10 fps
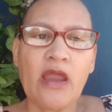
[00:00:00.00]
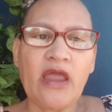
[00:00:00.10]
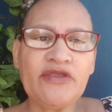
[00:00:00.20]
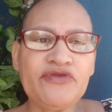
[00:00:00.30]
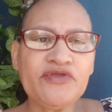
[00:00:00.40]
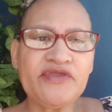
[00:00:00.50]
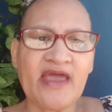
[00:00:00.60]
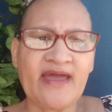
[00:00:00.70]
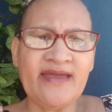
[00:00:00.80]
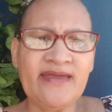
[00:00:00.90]
And
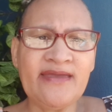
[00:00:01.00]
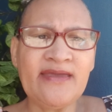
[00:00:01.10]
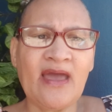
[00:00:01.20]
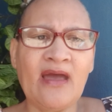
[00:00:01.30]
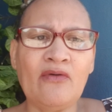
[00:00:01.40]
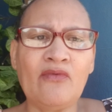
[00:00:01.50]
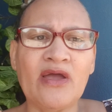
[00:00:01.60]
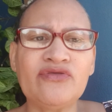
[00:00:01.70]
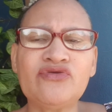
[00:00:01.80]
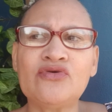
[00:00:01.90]
today I
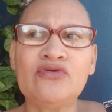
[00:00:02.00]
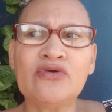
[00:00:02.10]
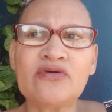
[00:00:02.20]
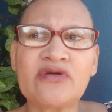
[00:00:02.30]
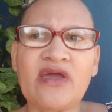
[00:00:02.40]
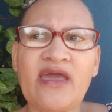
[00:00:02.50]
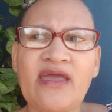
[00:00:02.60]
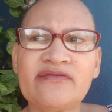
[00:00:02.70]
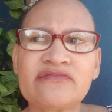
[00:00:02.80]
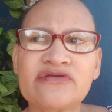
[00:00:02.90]
want to look at